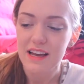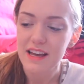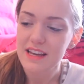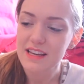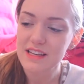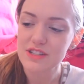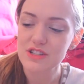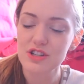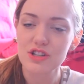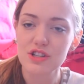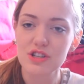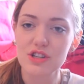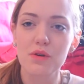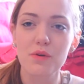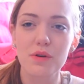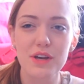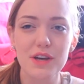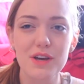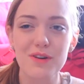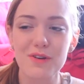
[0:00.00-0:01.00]
He's just
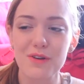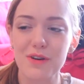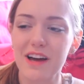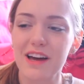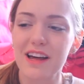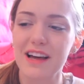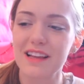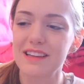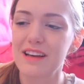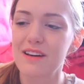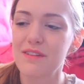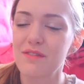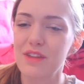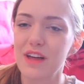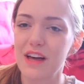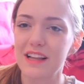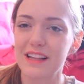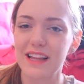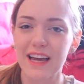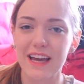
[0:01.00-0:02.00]
so cute, and I love
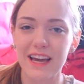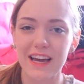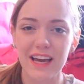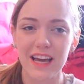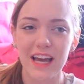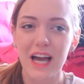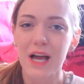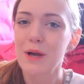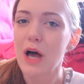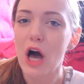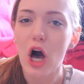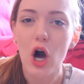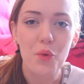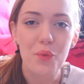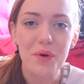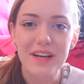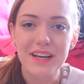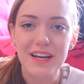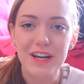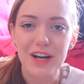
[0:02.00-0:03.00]
that like a
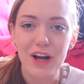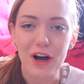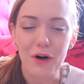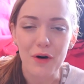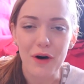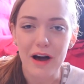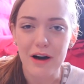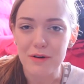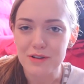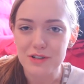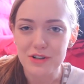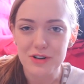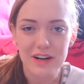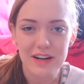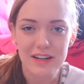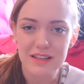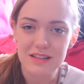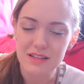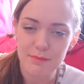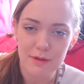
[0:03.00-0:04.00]
week ago I was
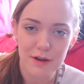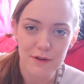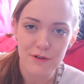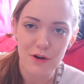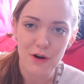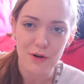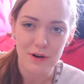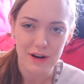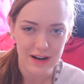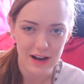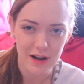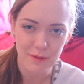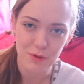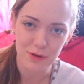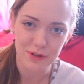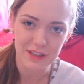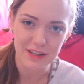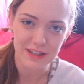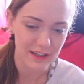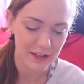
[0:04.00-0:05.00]
creating this on my phone and I'm
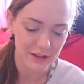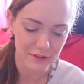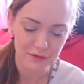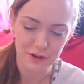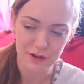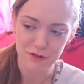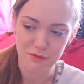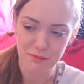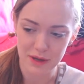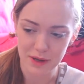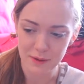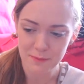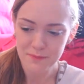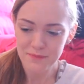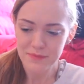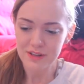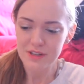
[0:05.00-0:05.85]
holding it in front of me.